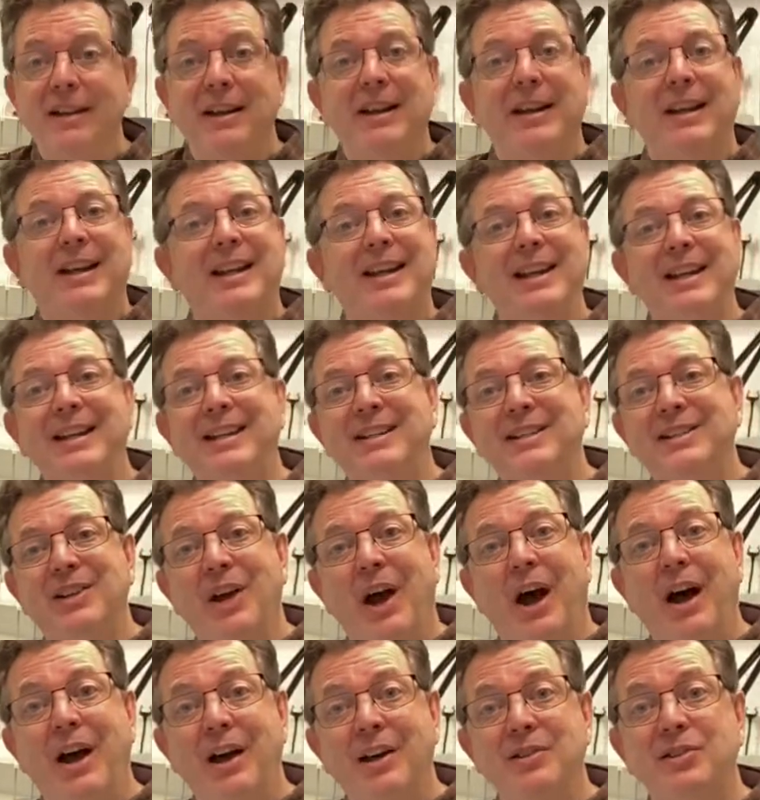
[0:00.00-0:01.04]
he
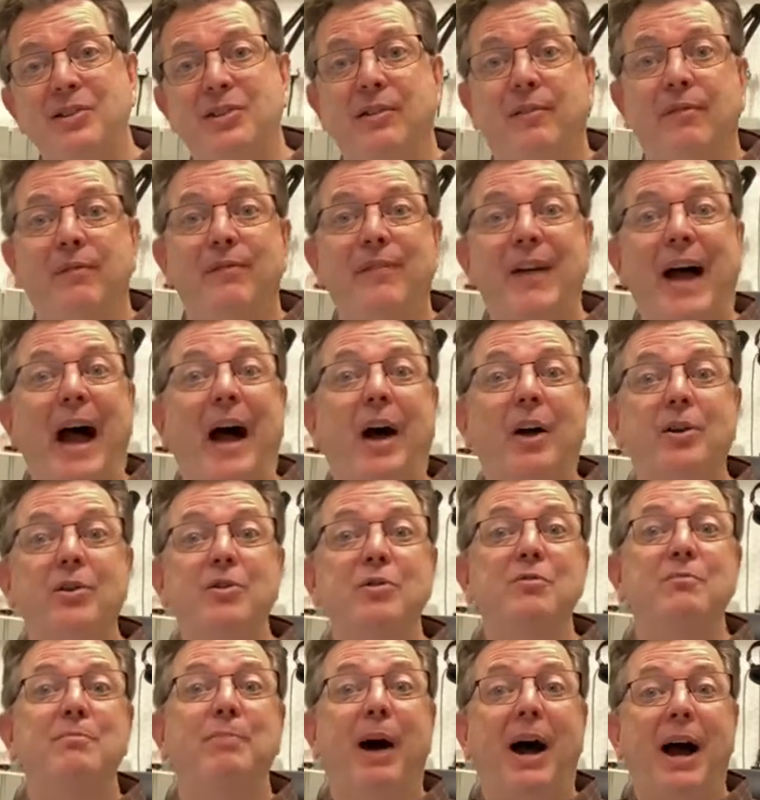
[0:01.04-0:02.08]
does the
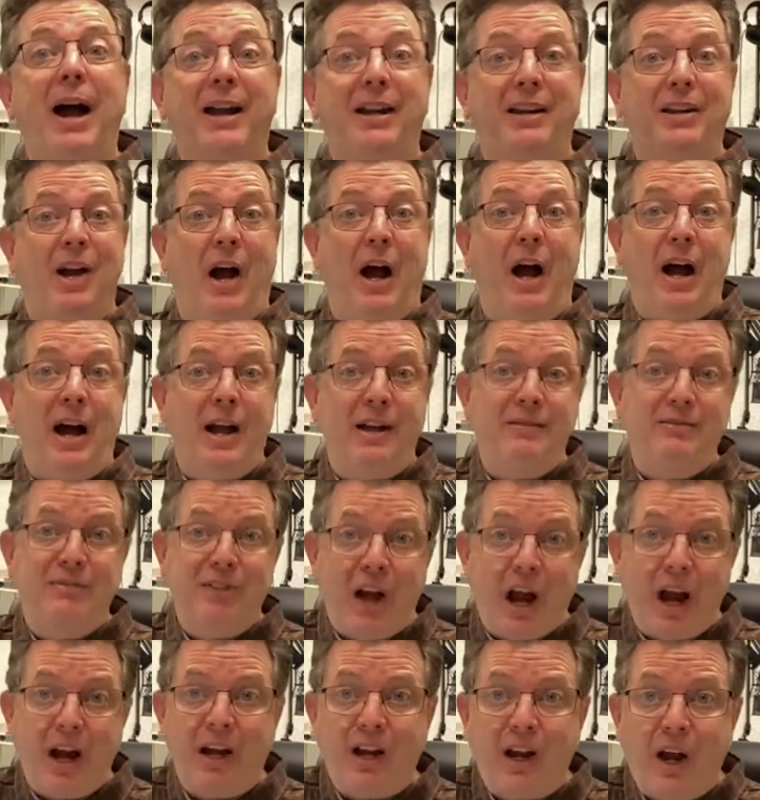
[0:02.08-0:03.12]

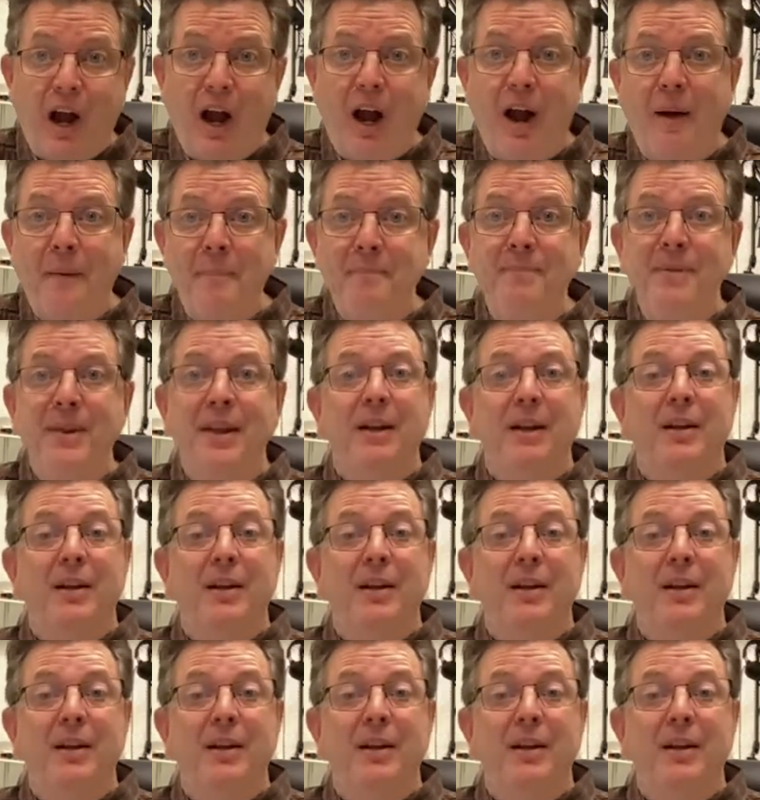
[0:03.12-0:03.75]
valuedbygod.com,